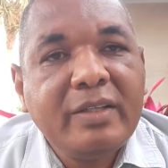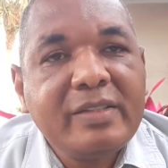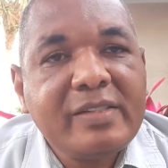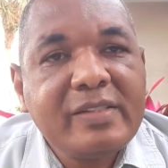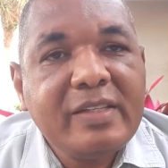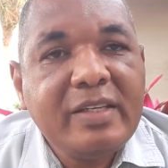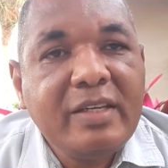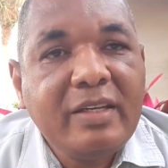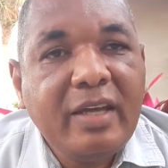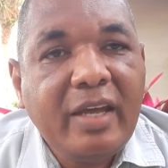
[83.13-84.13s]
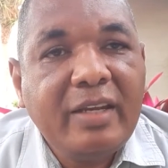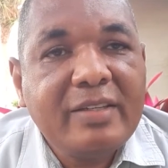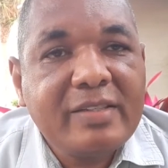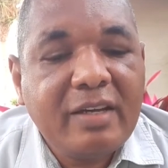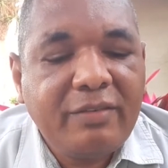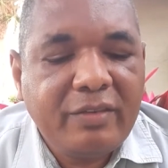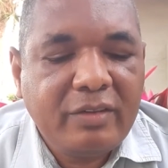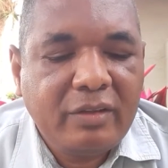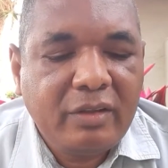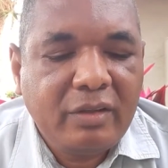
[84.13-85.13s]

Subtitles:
C87